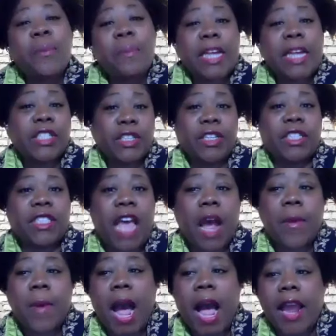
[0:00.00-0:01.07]
mentor is
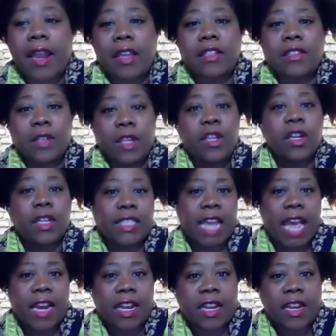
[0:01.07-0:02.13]
how I looked
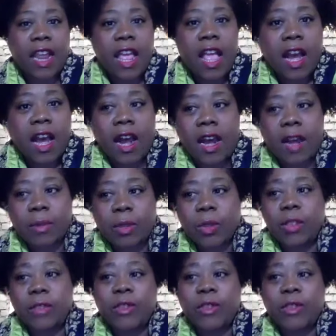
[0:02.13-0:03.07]
at it. Sort of.